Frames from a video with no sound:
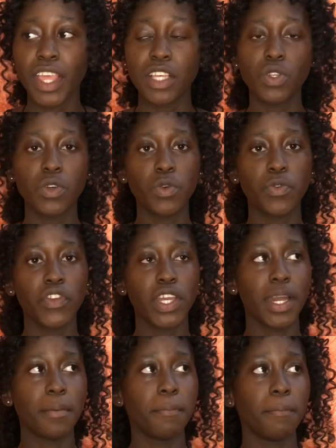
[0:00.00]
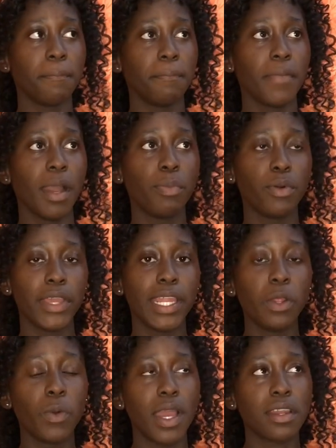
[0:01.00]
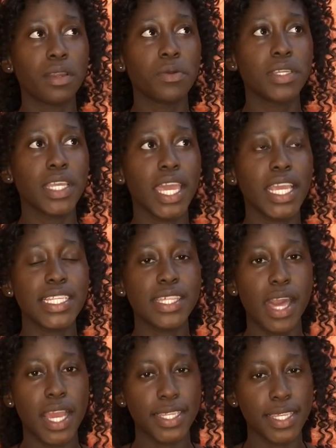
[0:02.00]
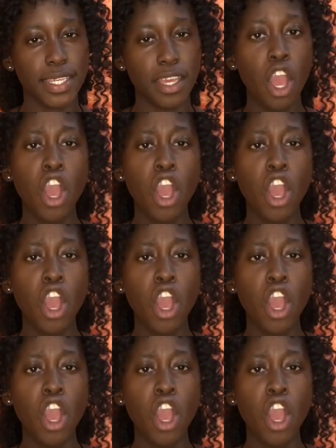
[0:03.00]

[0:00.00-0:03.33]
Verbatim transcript: So kufika hapo ilikuwa around 8:30.